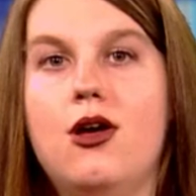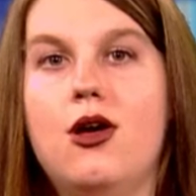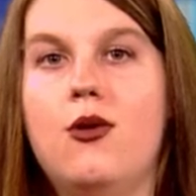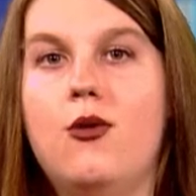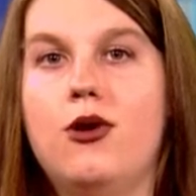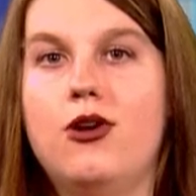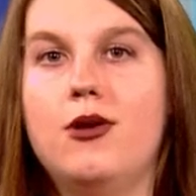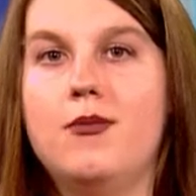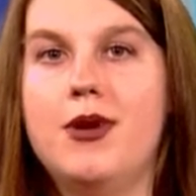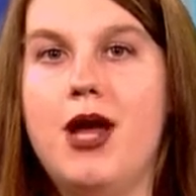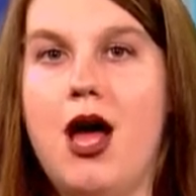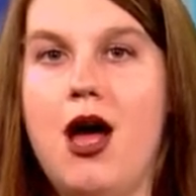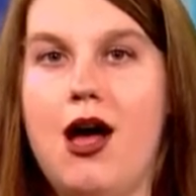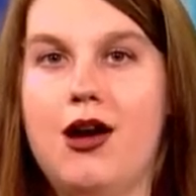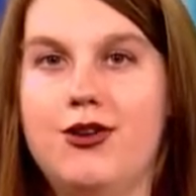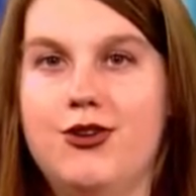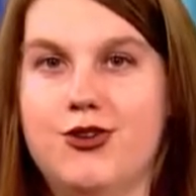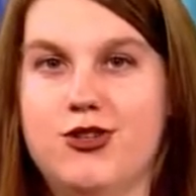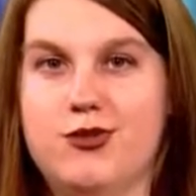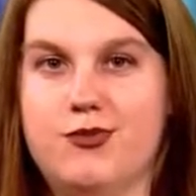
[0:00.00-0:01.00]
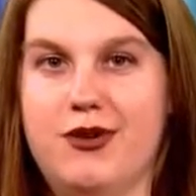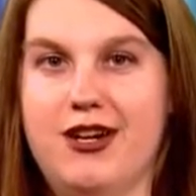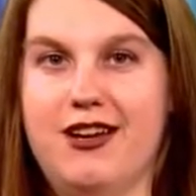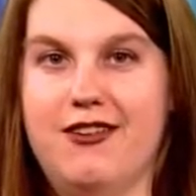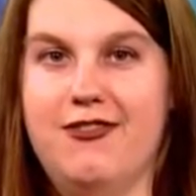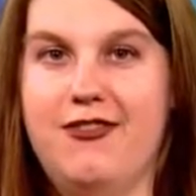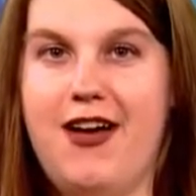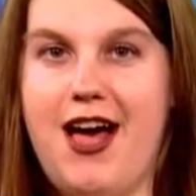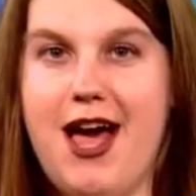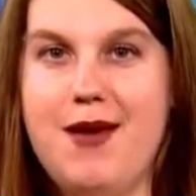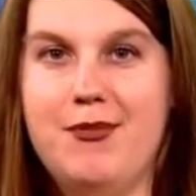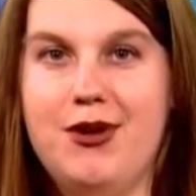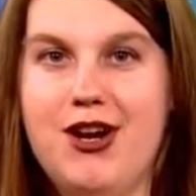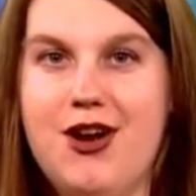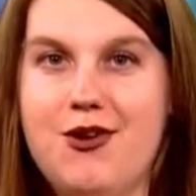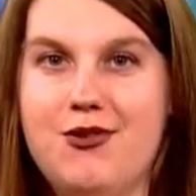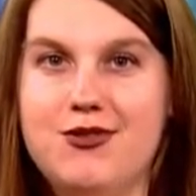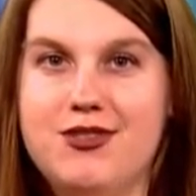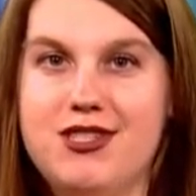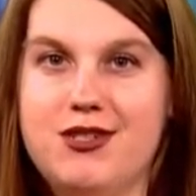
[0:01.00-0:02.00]
Welcome to Hawk News Brief. I'm your
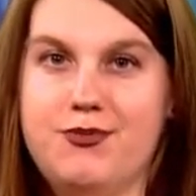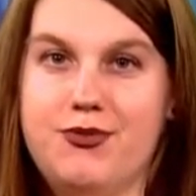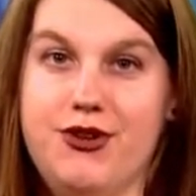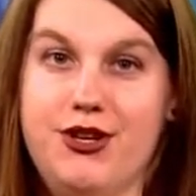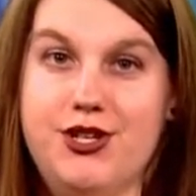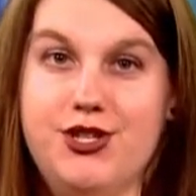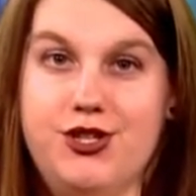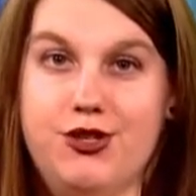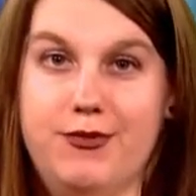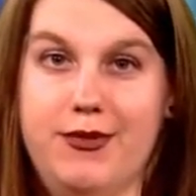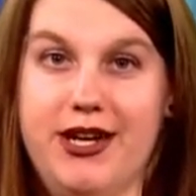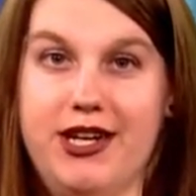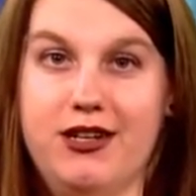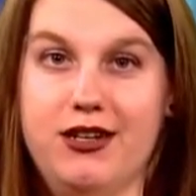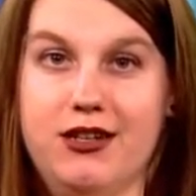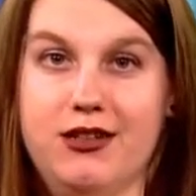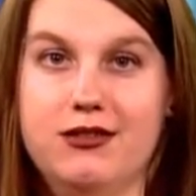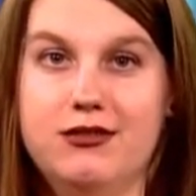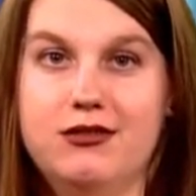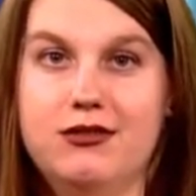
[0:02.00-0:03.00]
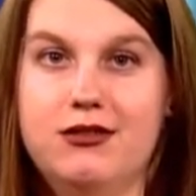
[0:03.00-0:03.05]
host, Bree Shoemaker.